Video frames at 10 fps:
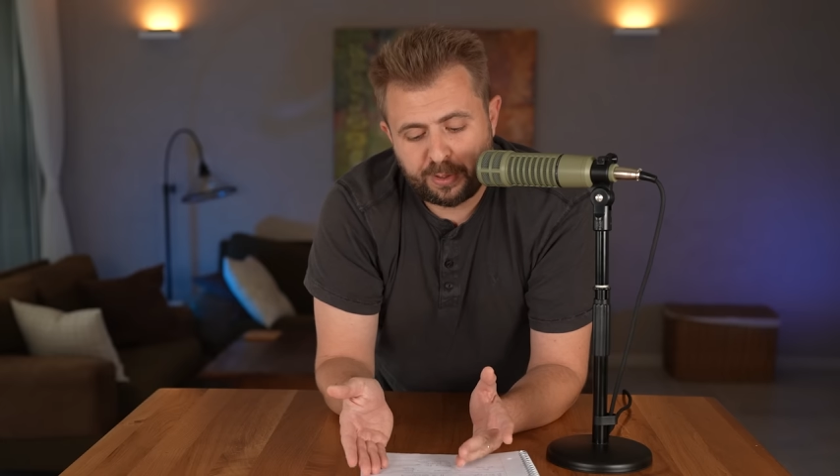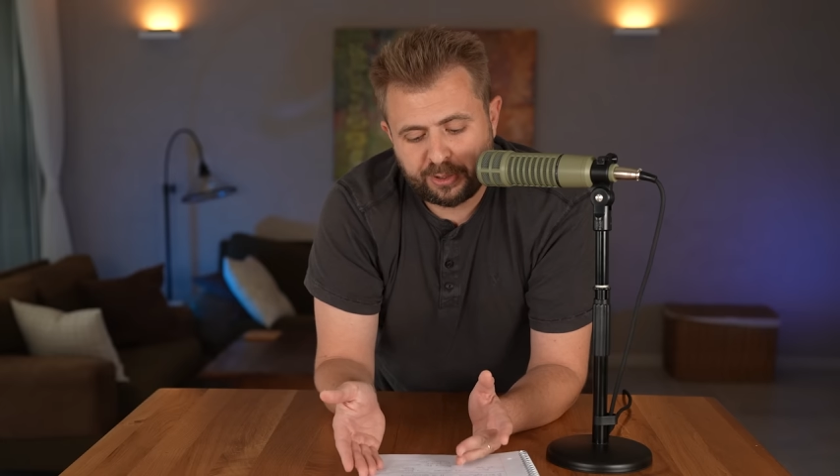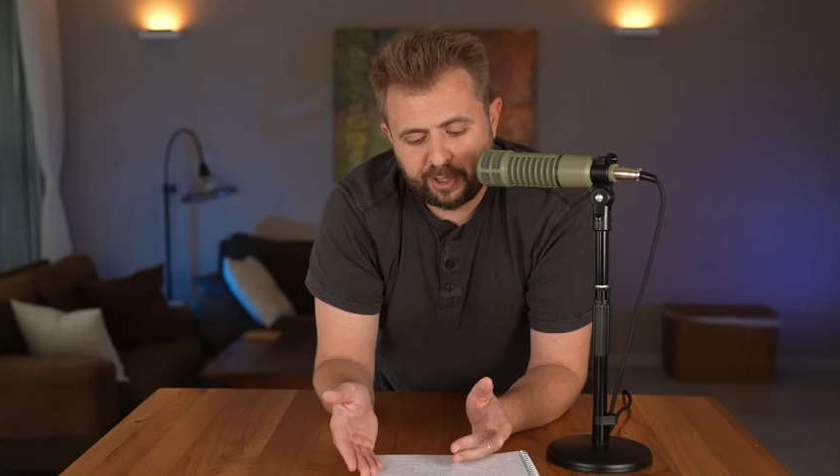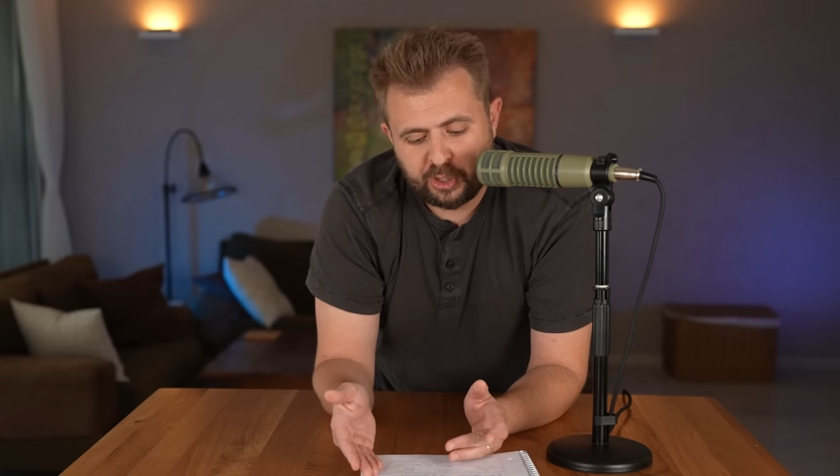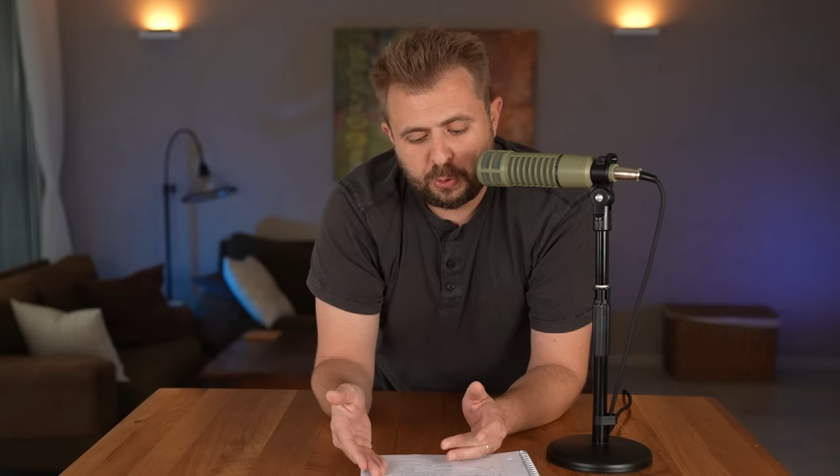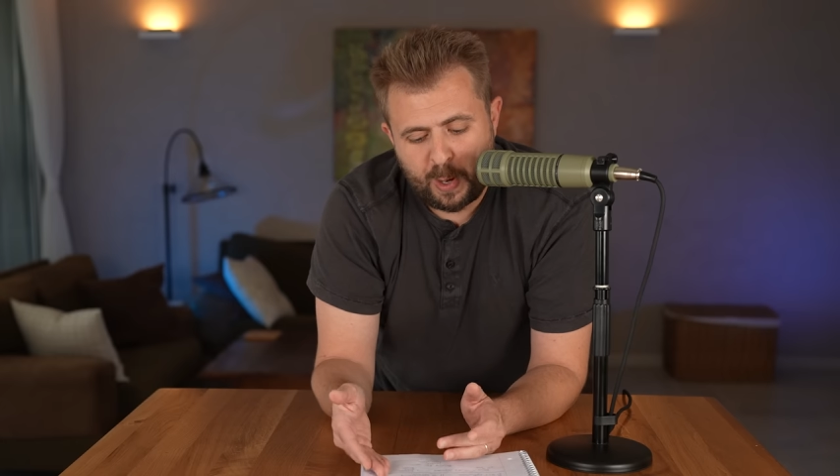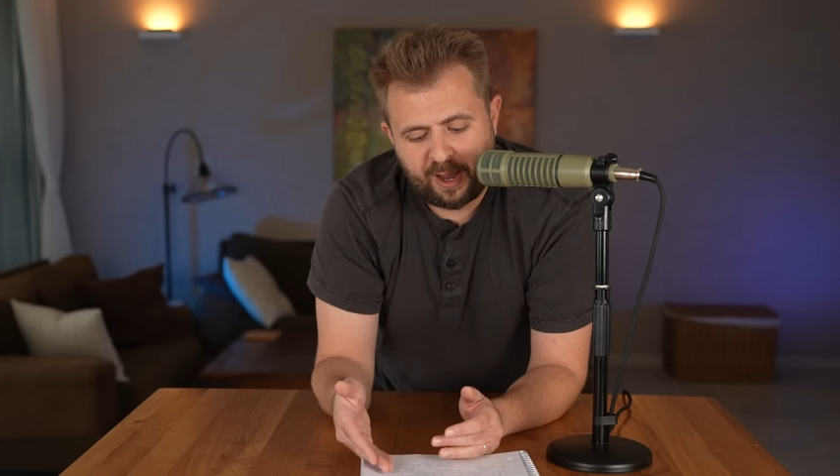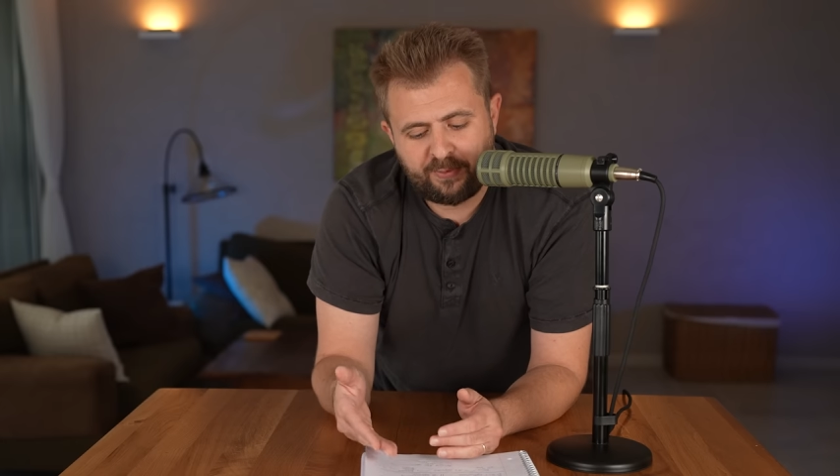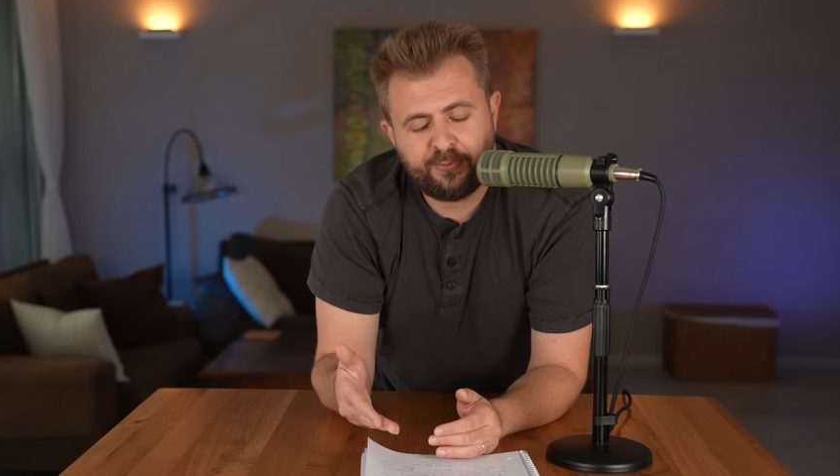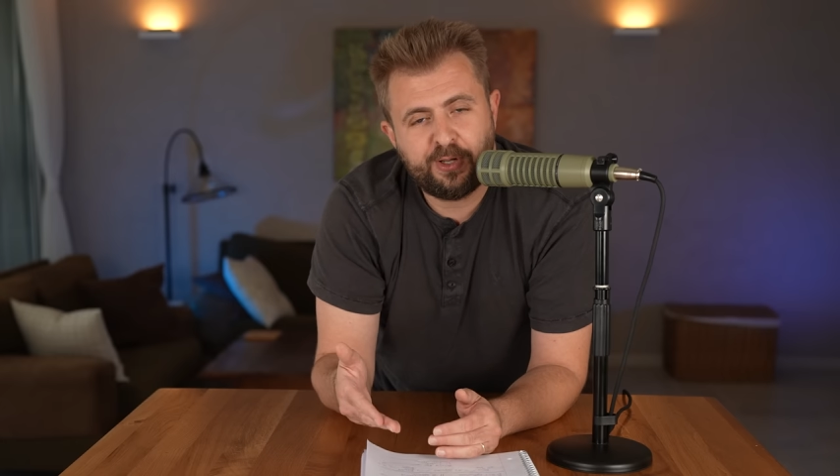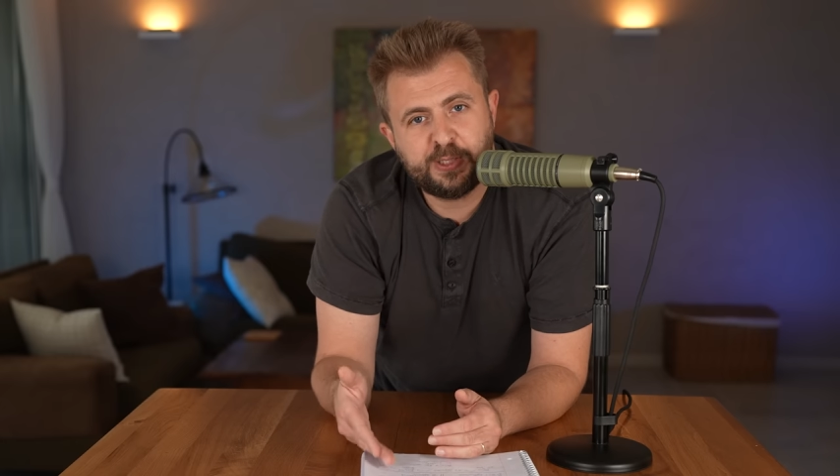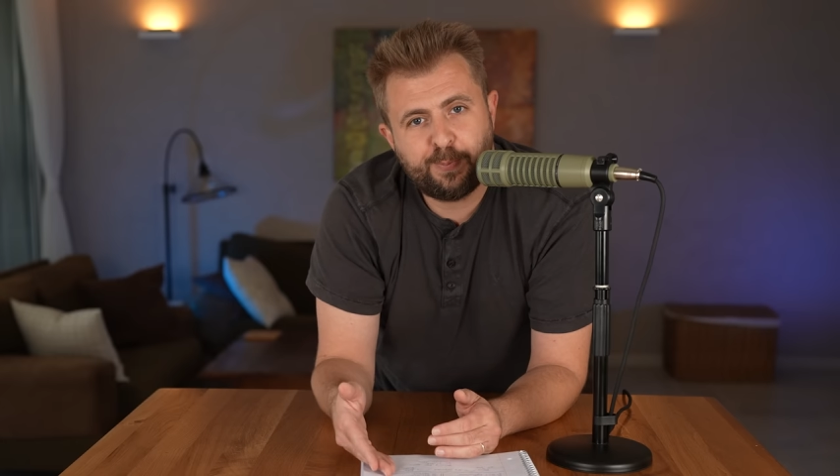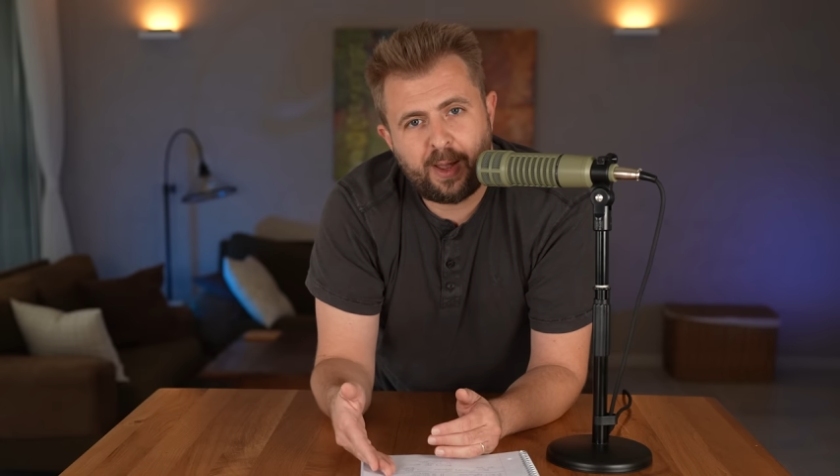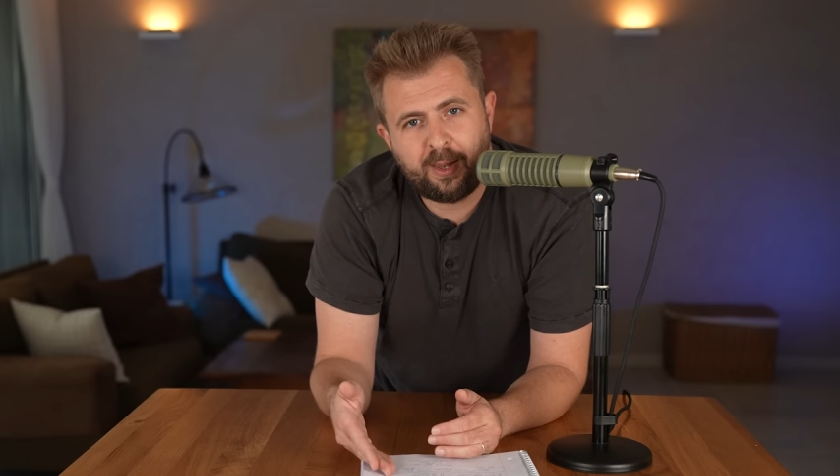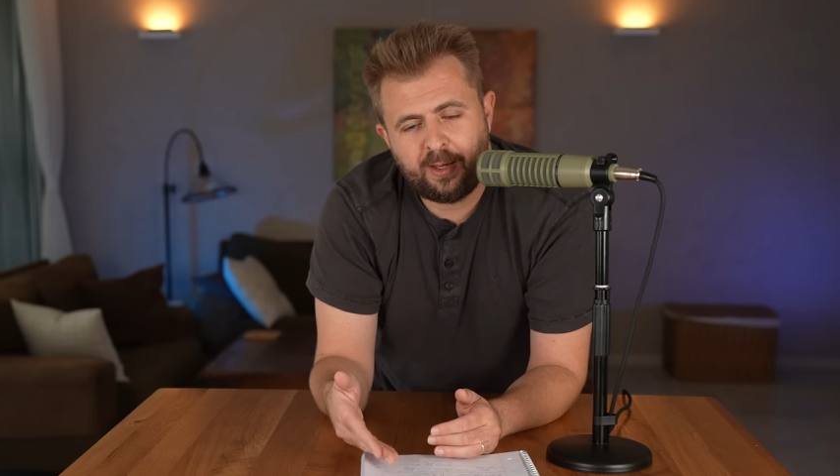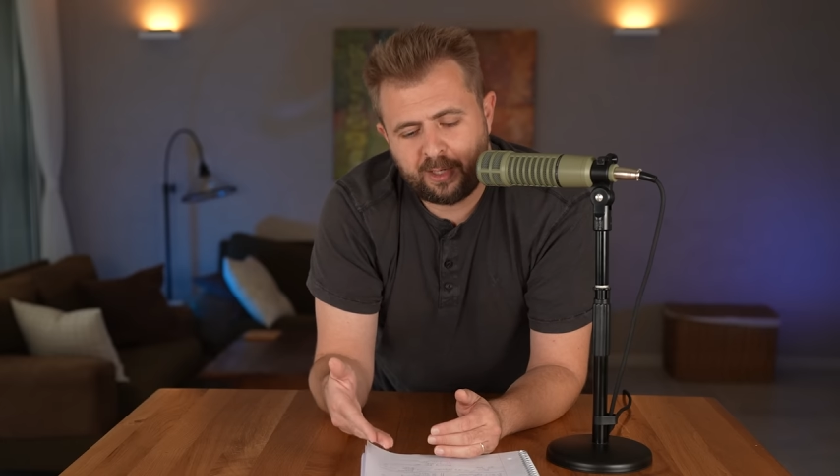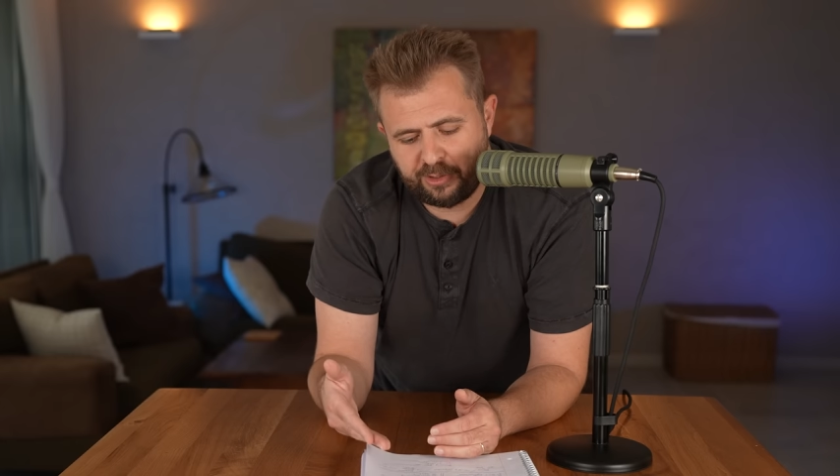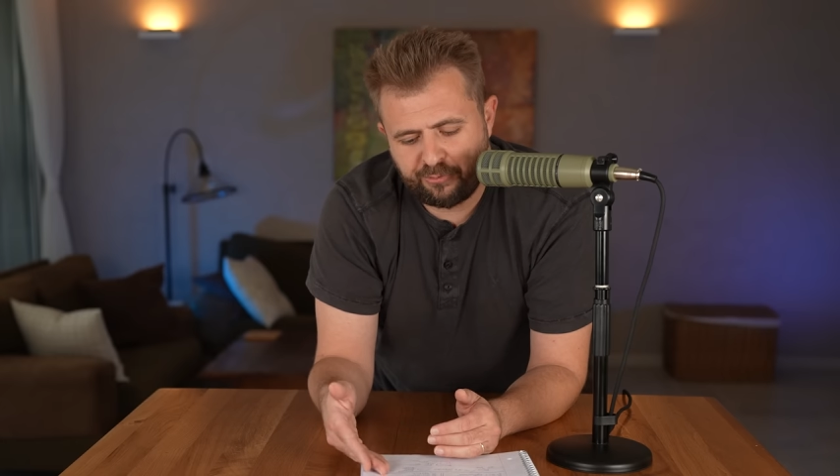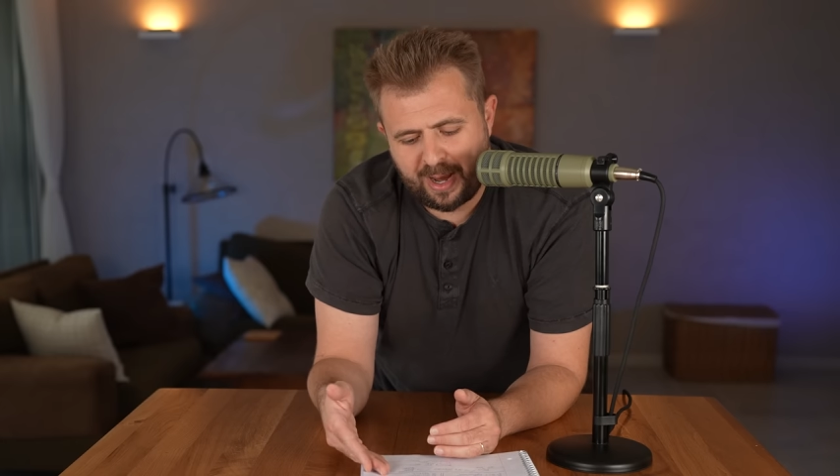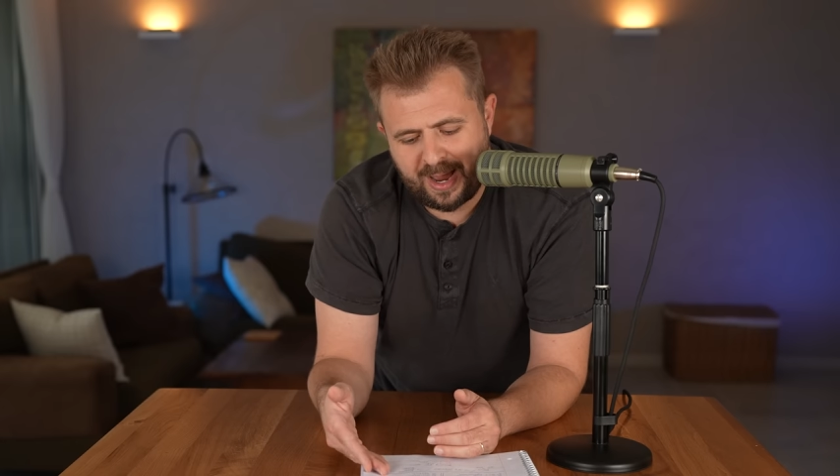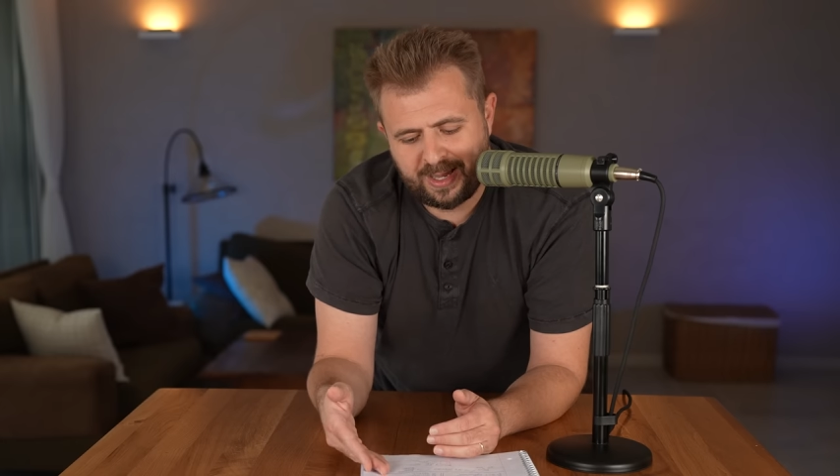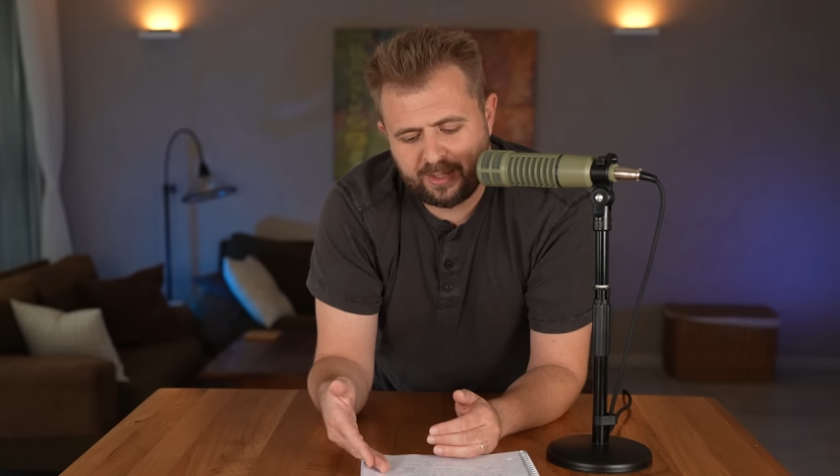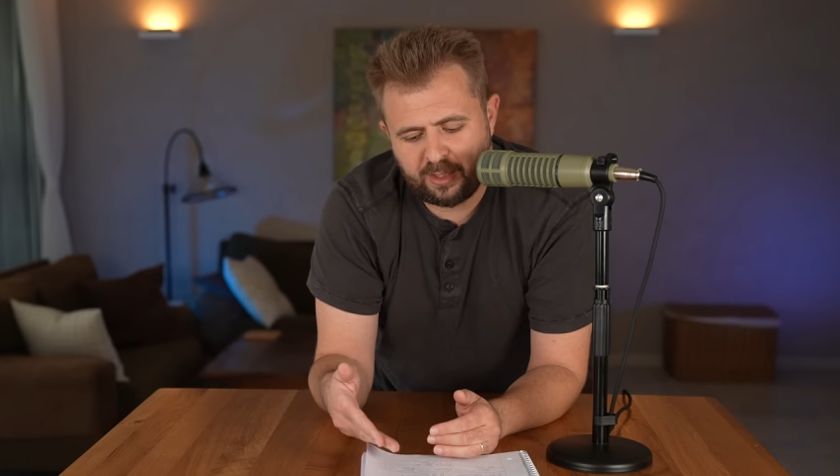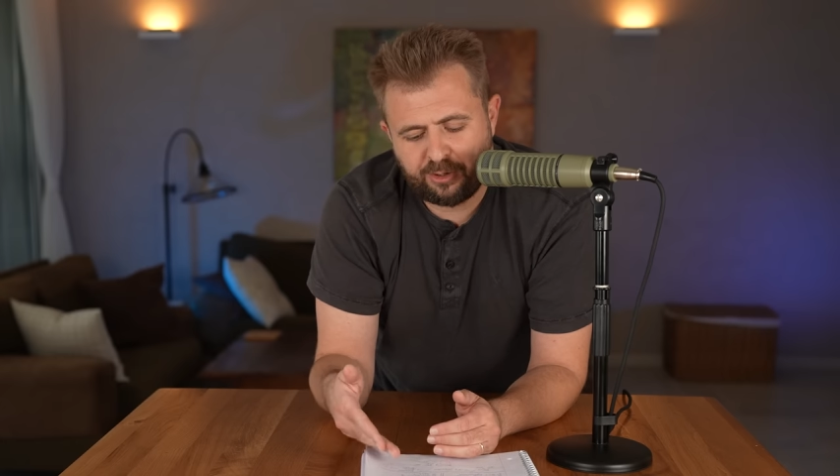But currently we have Hezbollah, Iran,